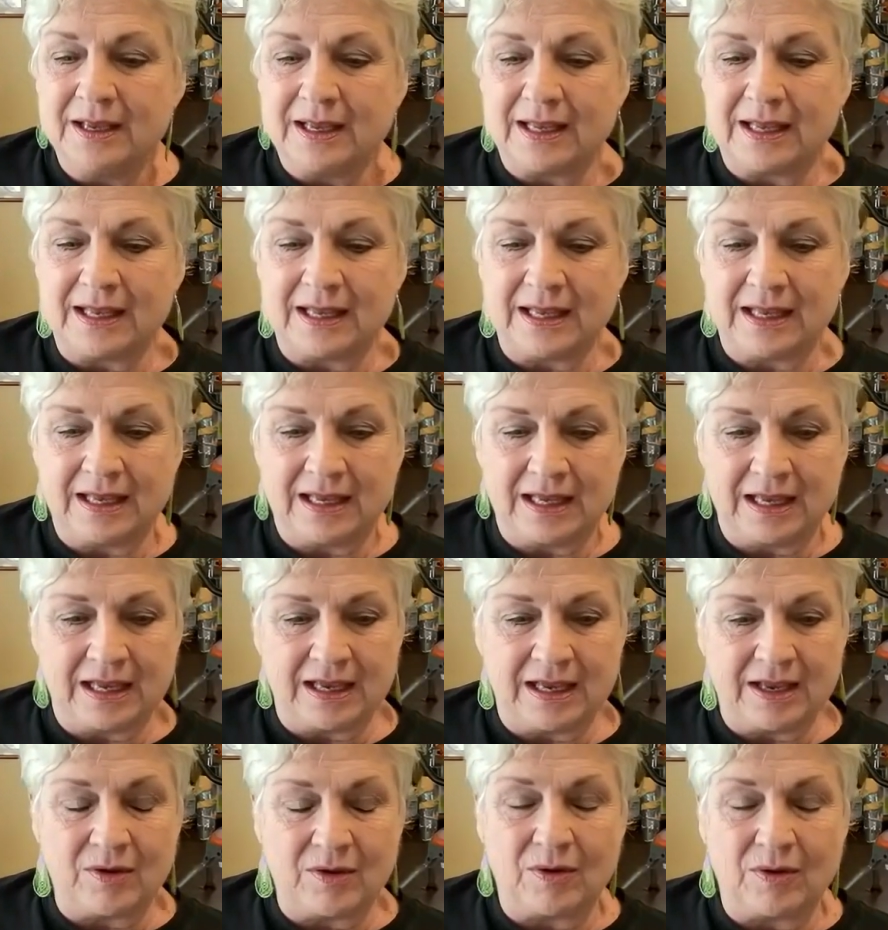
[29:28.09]

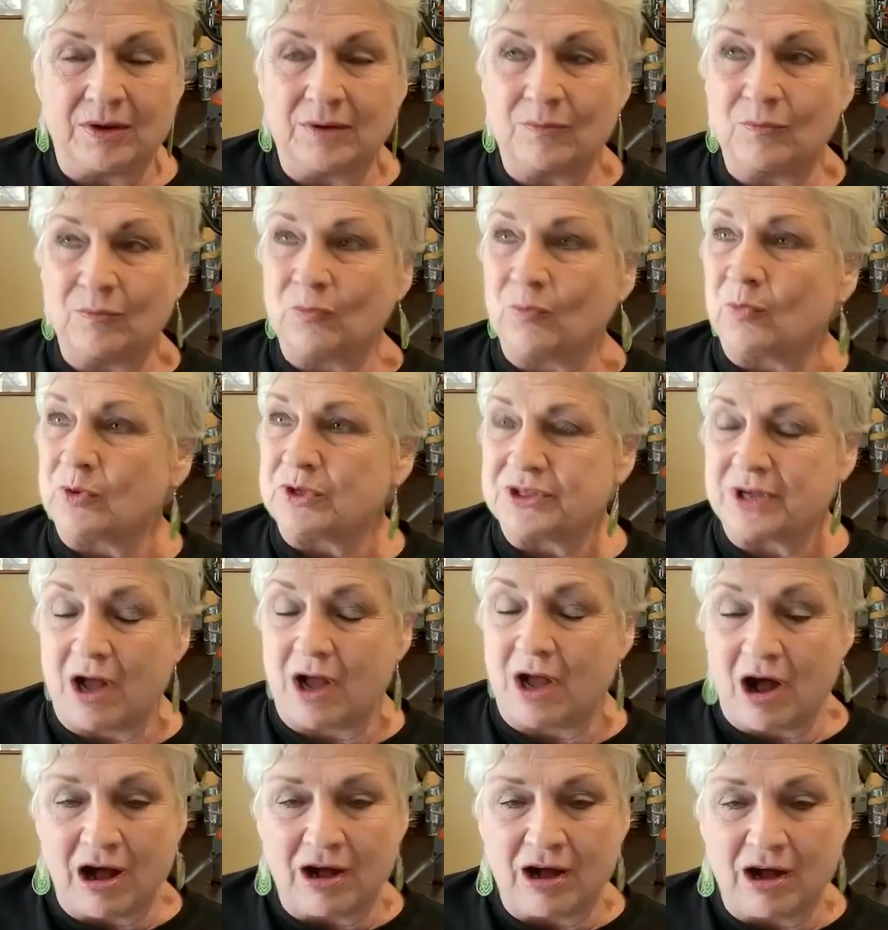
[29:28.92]
He
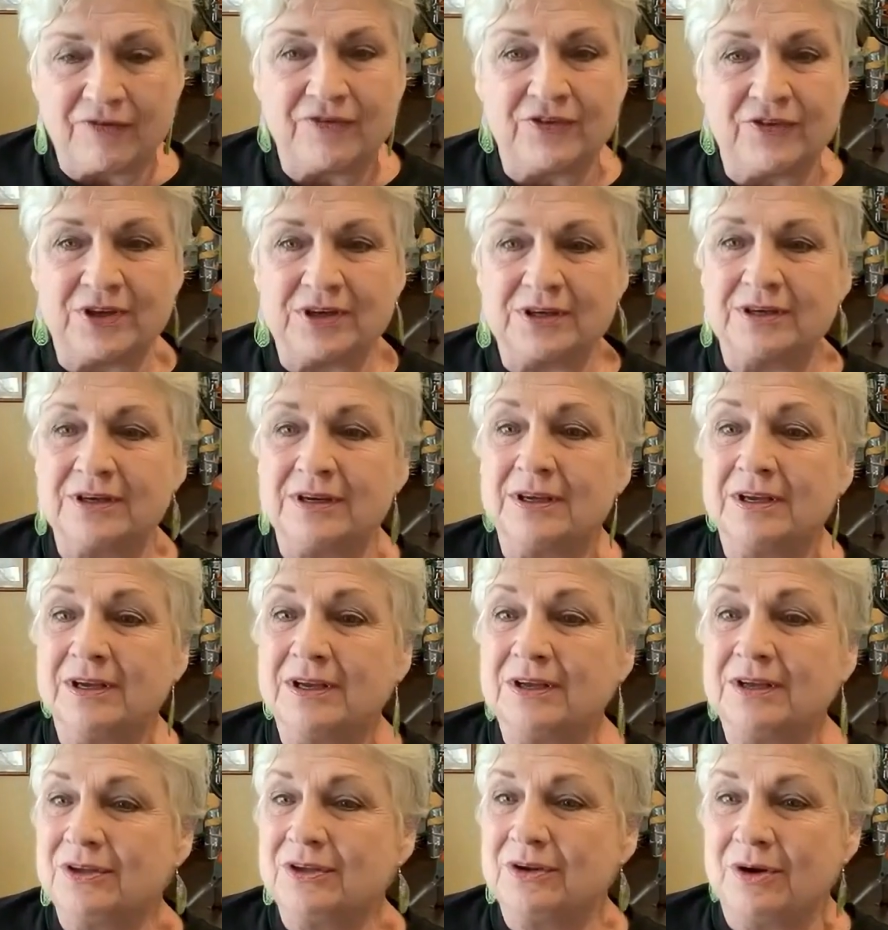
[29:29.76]
was
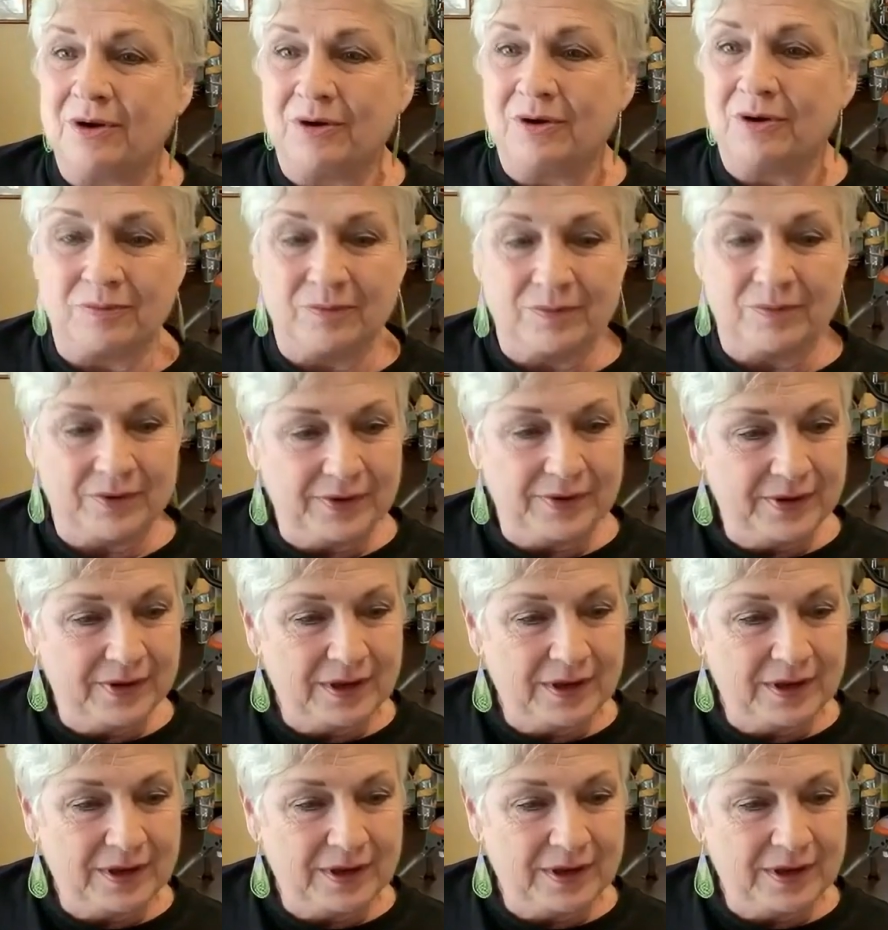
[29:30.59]
often, you know,